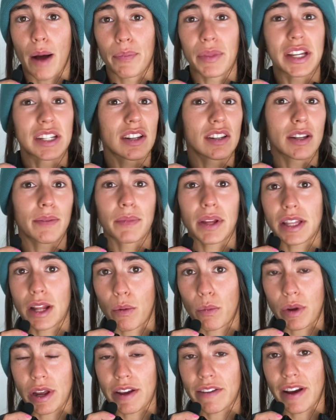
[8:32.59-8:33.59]
This is something
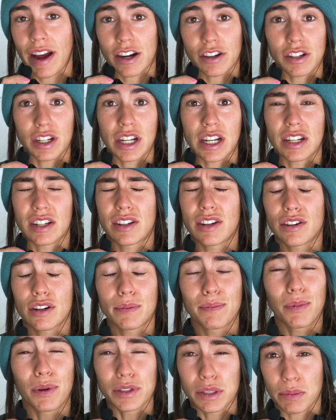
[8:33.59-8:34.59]
that we have actually
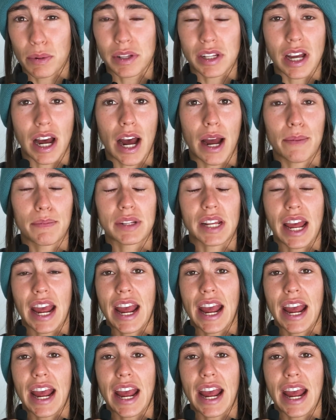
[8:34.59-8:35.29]
considered multiple times,